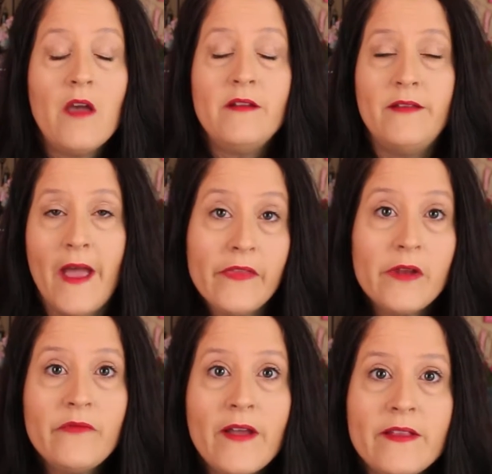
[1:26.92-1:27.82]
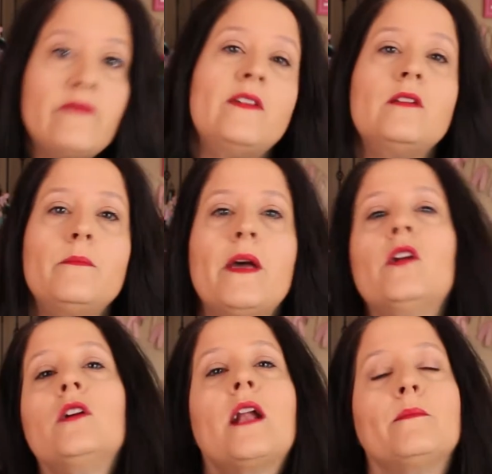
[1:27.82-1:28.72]
now that I'm finally feeling
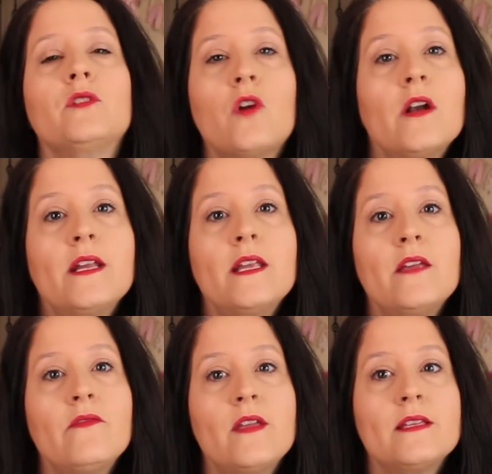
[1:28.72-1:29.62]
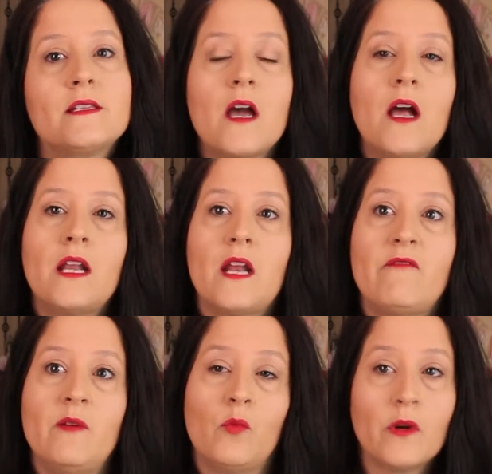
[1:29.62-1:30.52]
better and I'm starting to get things done and
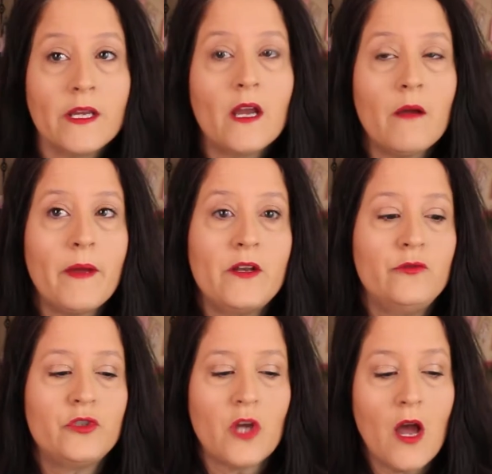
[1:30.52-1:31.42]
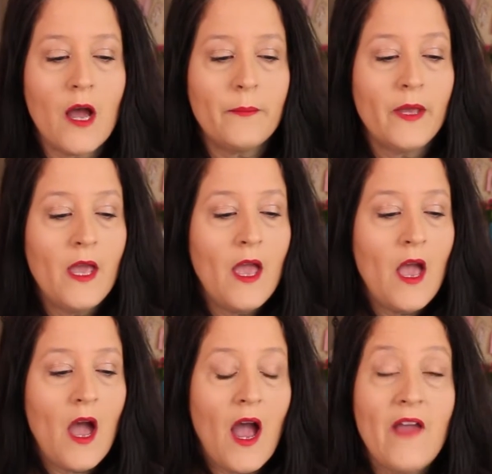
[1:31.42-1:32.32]
I've been working on my new shop,
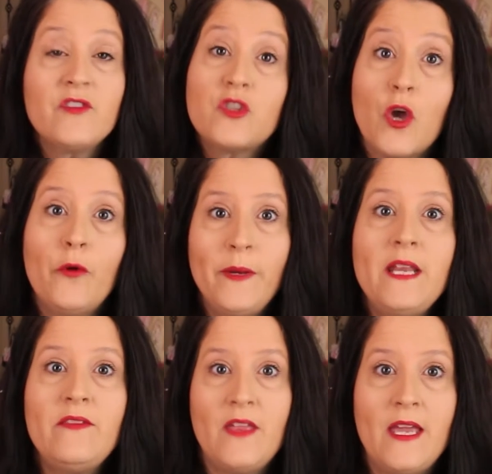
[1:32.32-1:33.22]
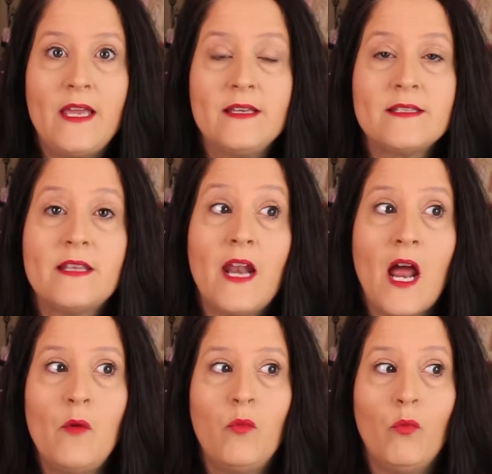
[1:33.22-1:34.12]
I have so many things that
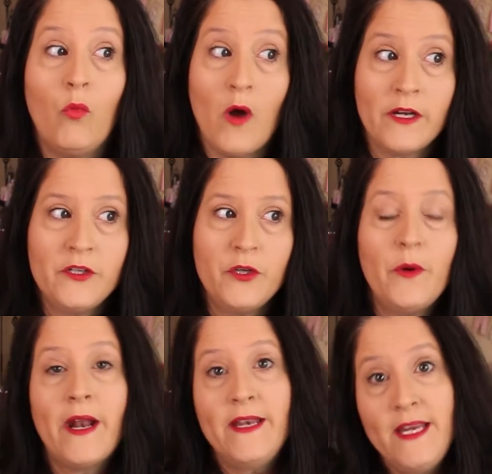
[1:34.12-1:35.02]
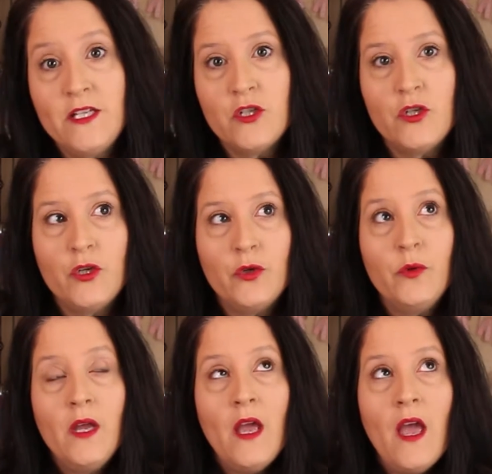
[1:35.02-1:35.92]
I want to do and I need to
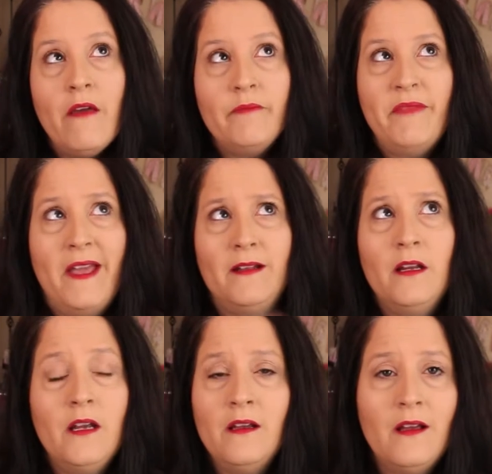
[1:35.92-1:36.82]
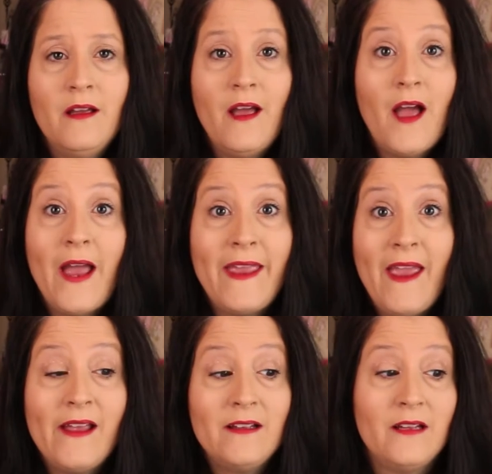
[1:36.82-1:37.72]
do that I
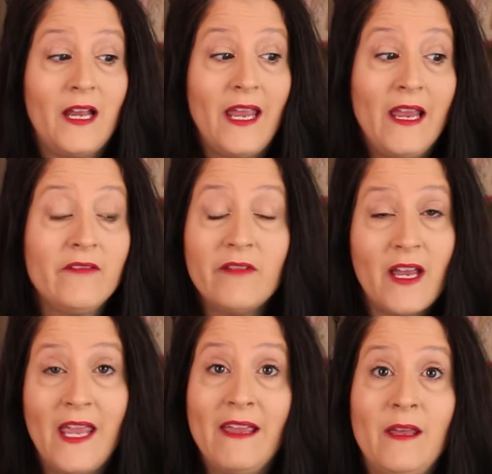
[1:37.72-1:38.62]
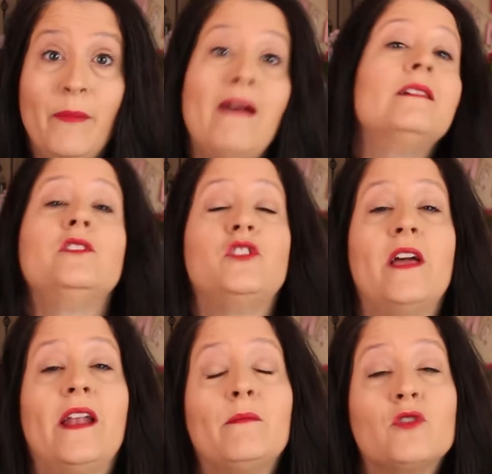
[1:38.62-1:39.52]
can't get balanced
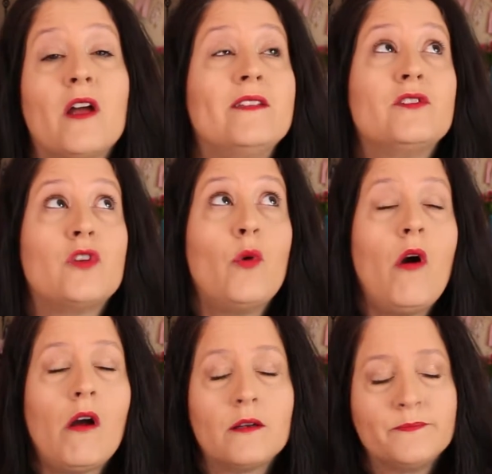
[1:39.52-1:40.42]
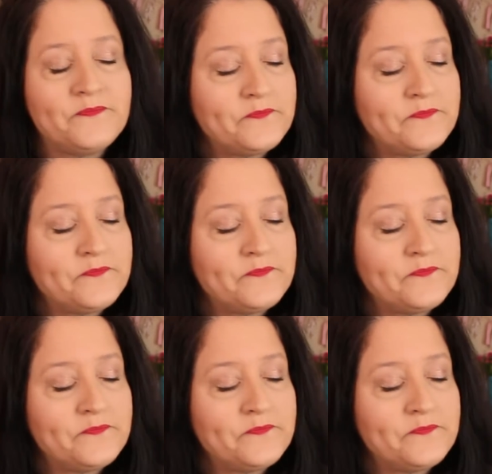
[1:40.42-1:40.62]
yet. I'm trying so hard.